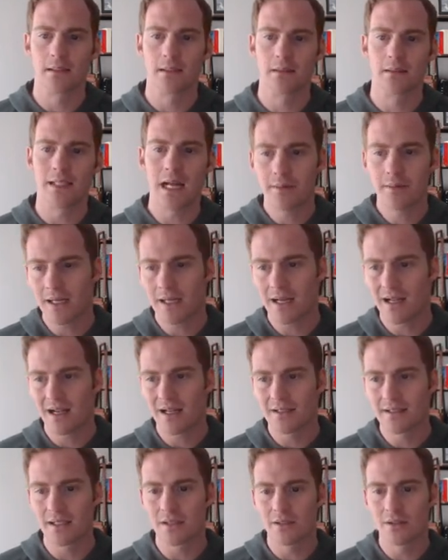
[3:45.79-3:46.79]
Now I'm going to
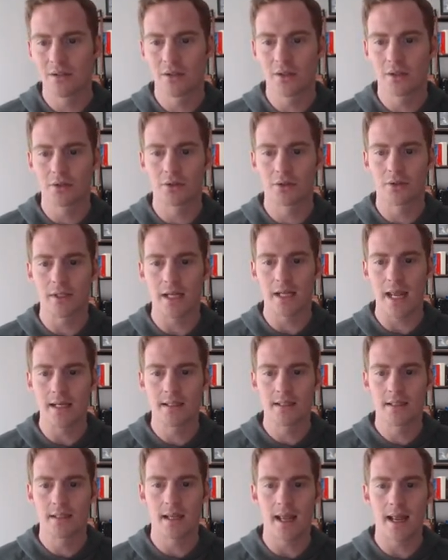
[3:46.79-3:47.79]
ask it to
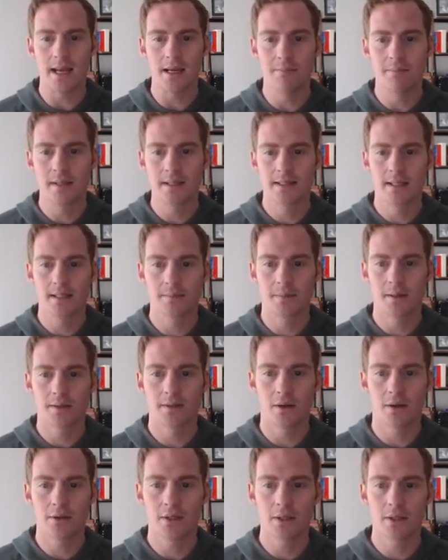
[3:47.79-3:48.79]
create a business
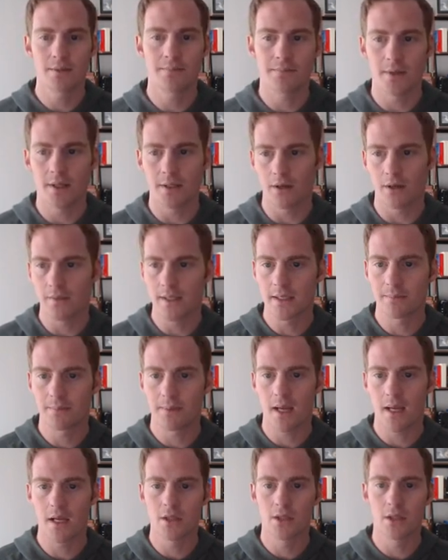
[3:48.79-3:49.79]
persona, and on this
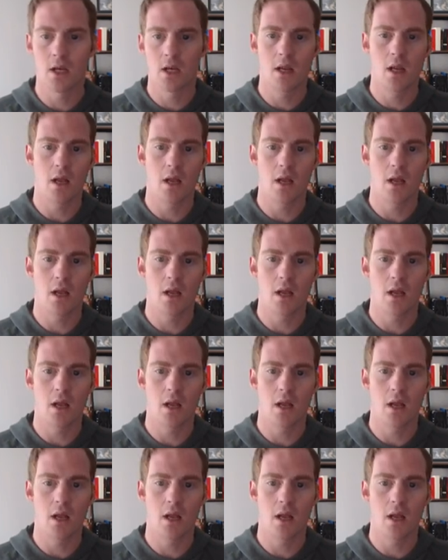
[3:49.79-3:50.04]
page,